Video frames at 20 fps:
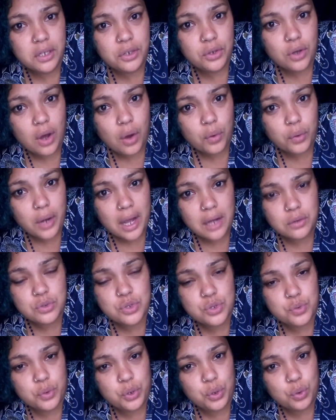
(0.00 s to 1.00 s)
in your own
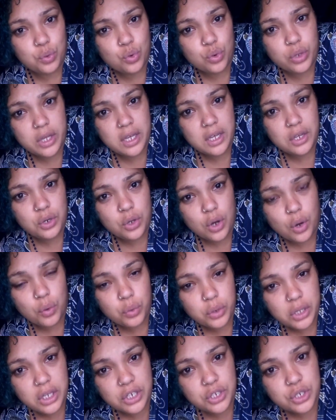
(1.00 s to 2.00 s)
house when you're cooking in your
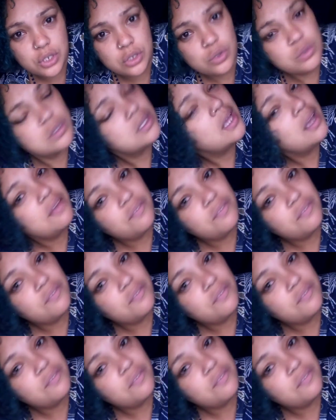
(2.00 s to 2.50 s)
own kitchen because